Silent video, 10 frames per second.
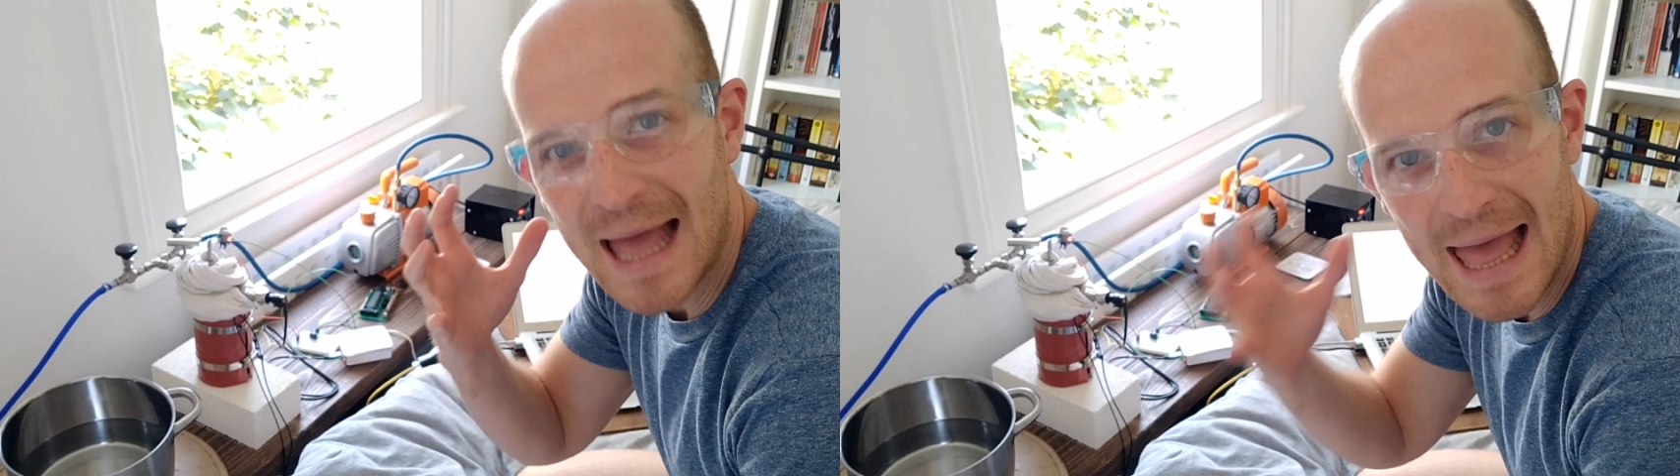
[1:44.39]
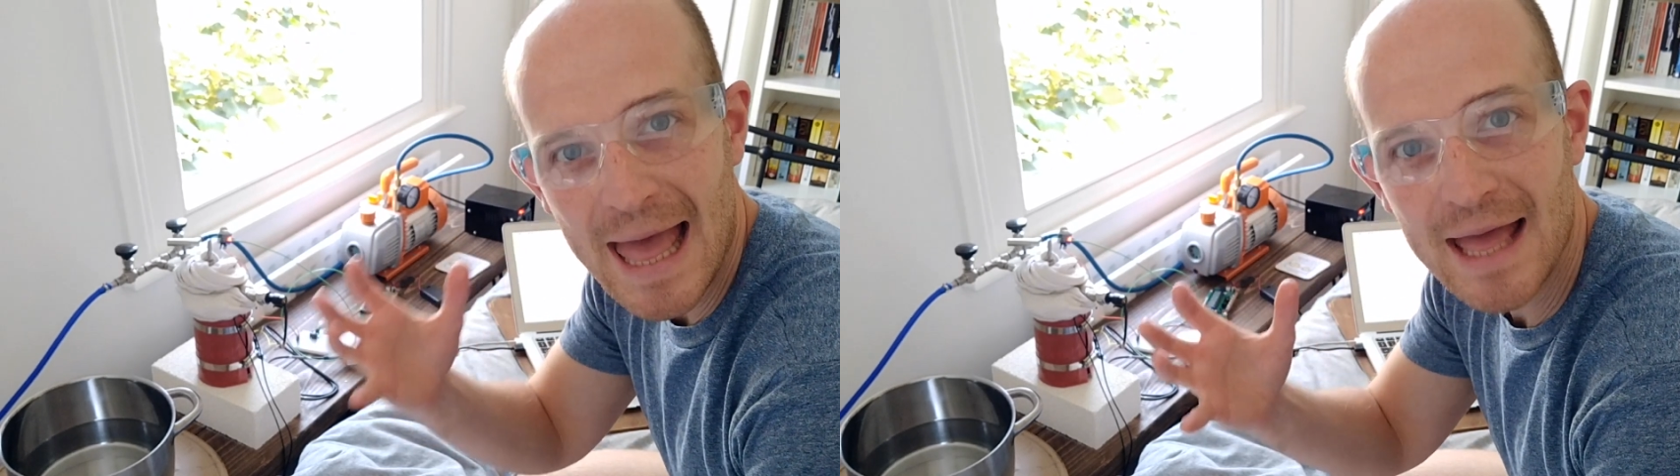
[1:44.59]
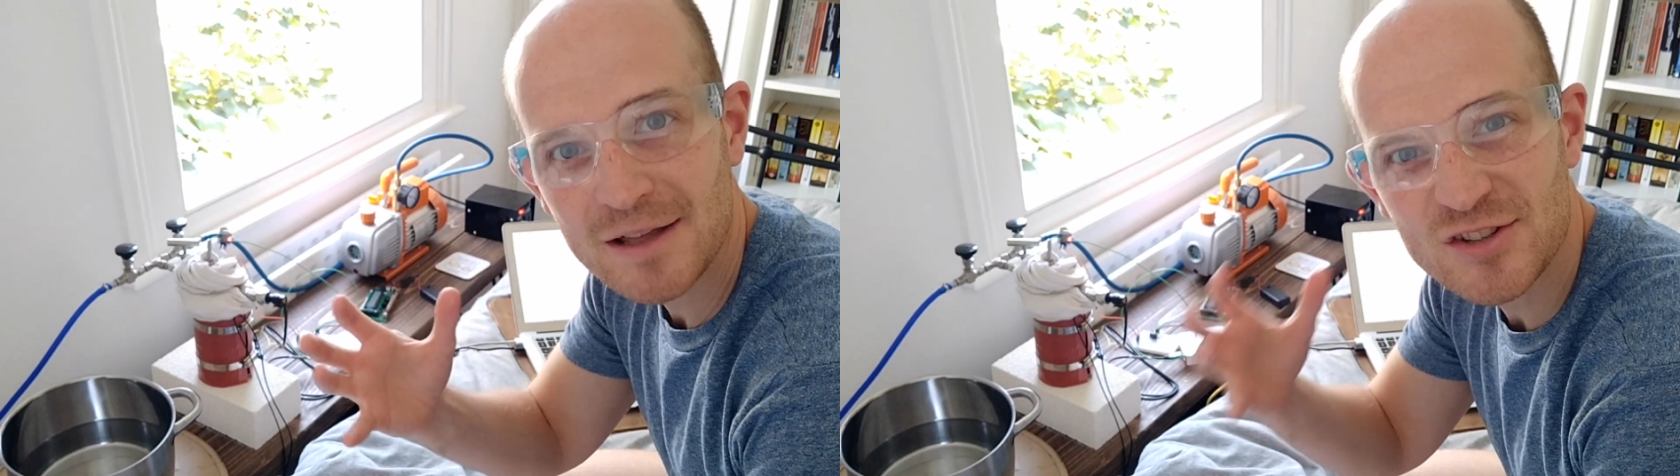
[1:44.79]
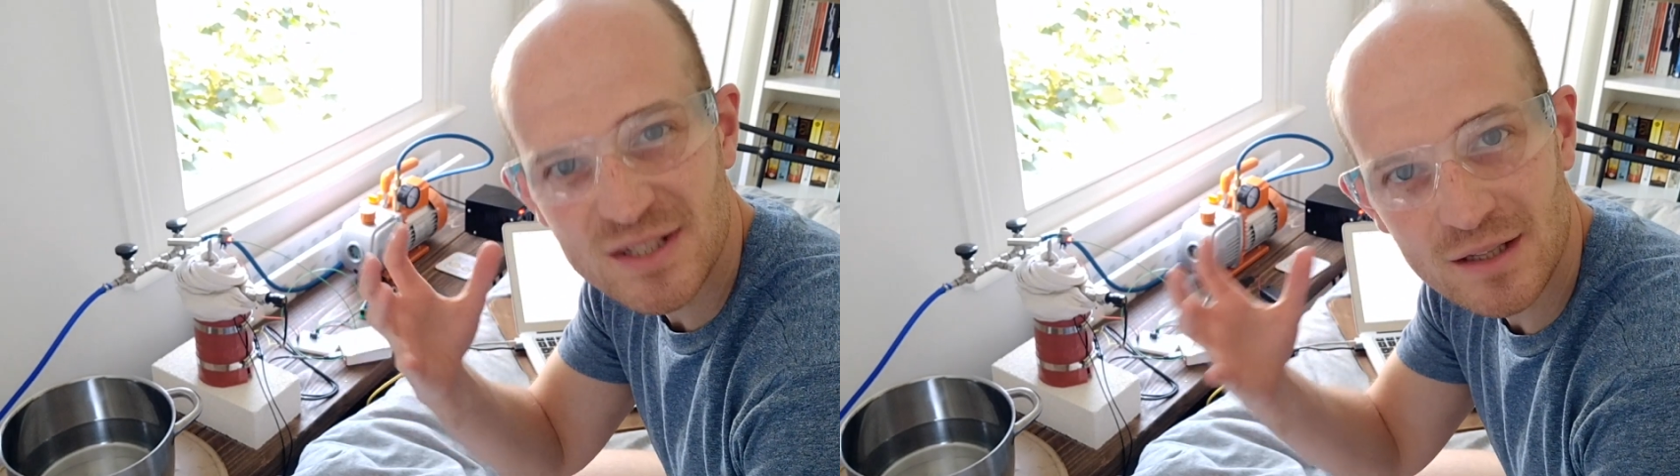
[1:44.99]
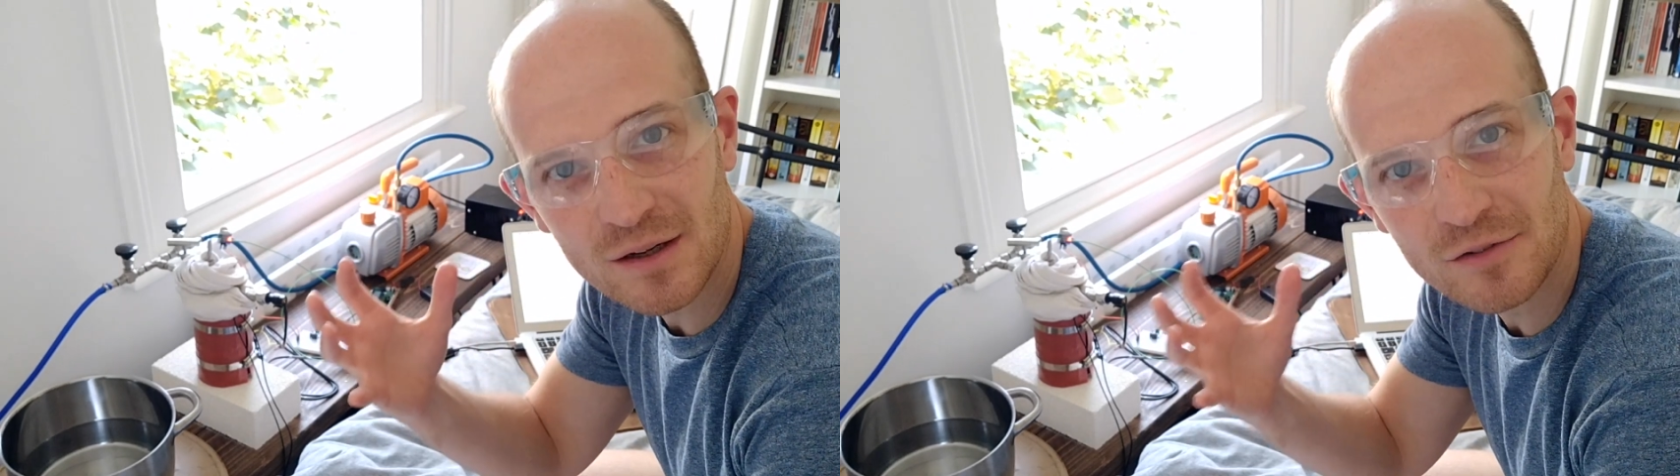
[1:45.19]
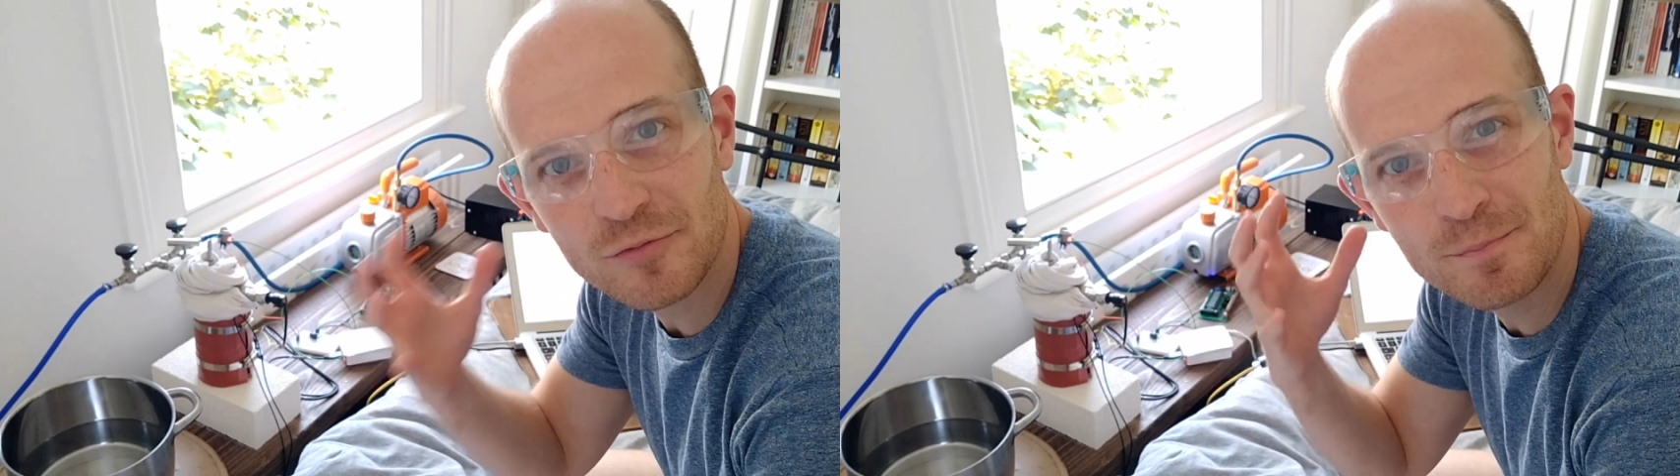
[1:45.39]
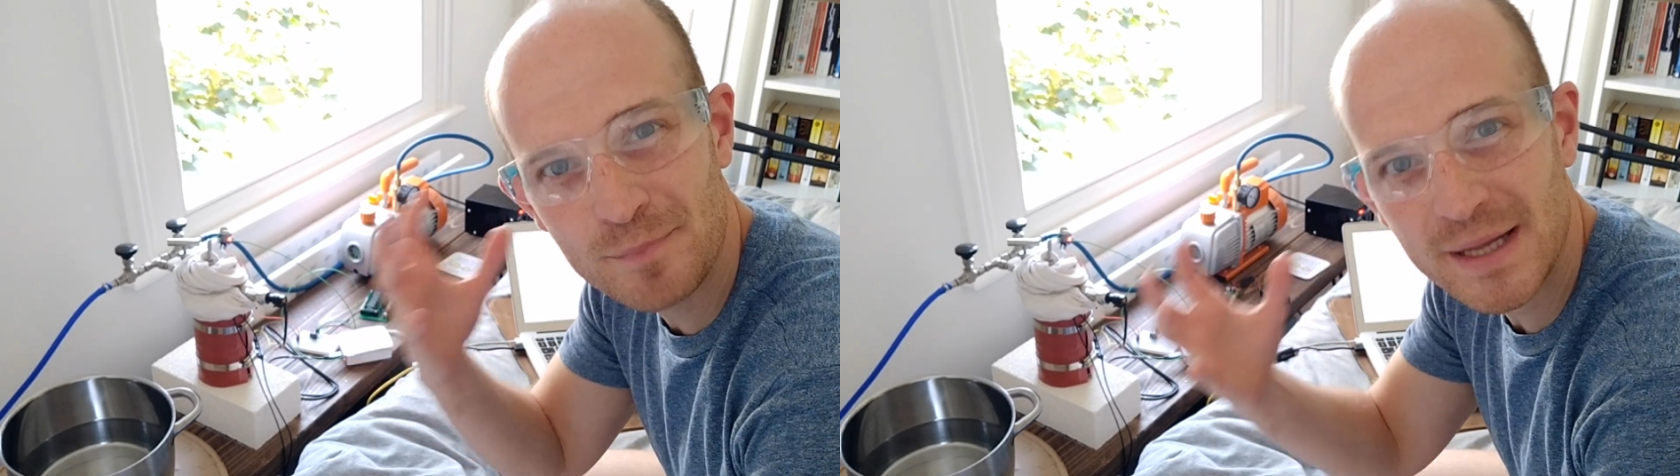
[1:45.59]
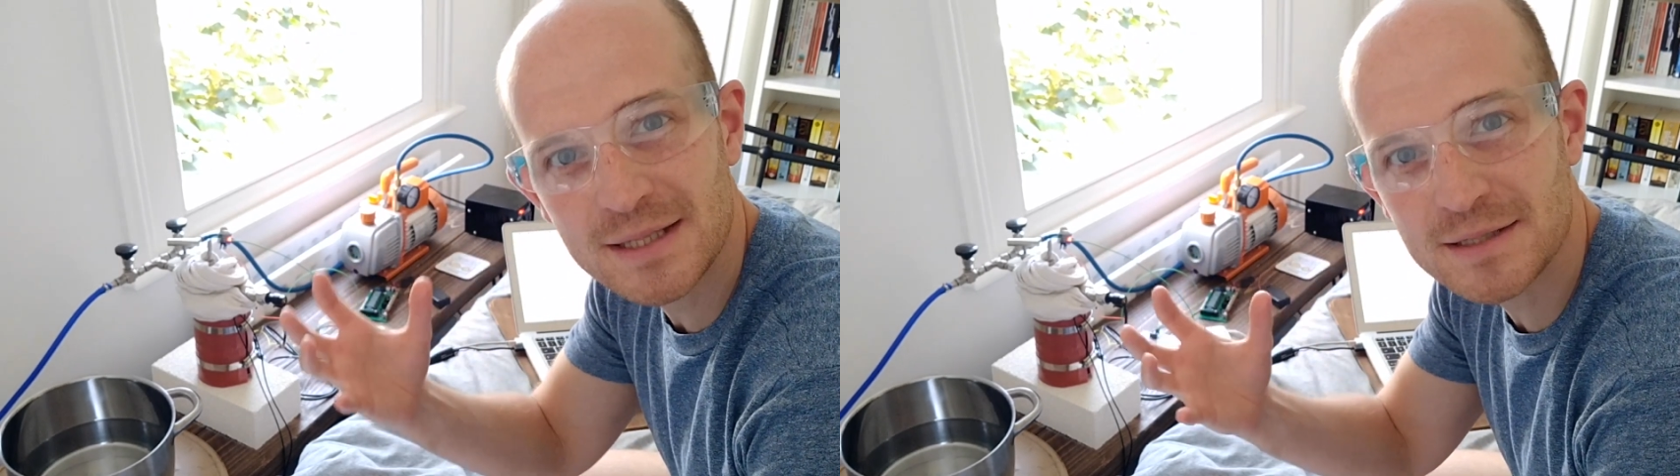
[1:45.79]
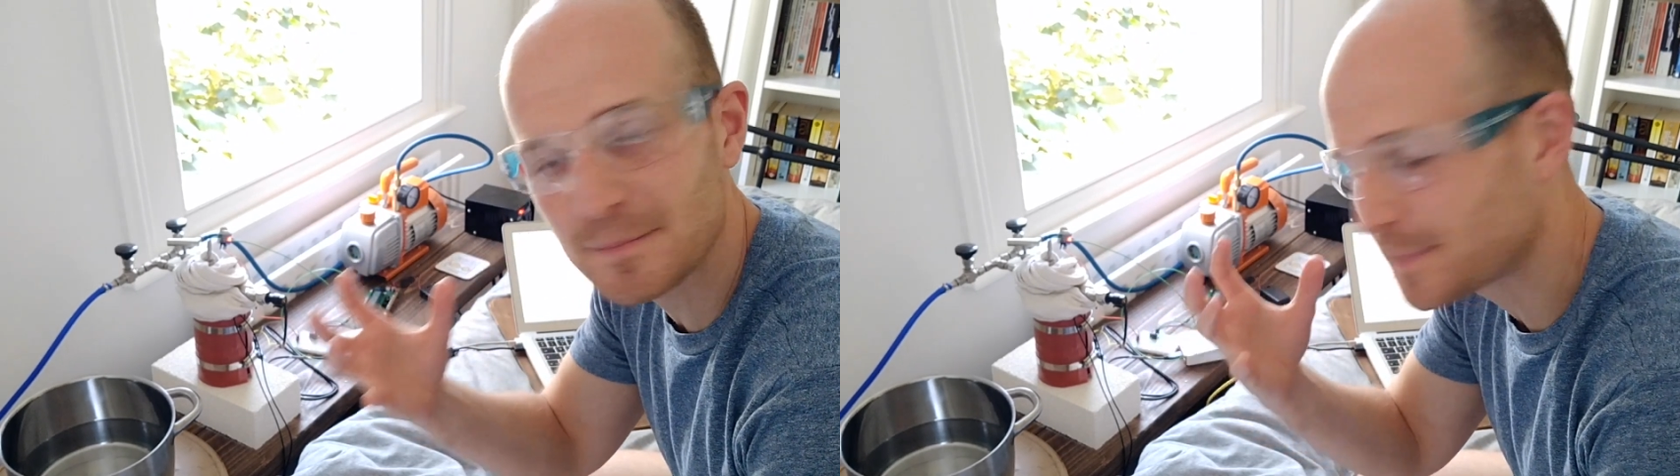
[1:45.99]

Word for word: air, stuff, bits and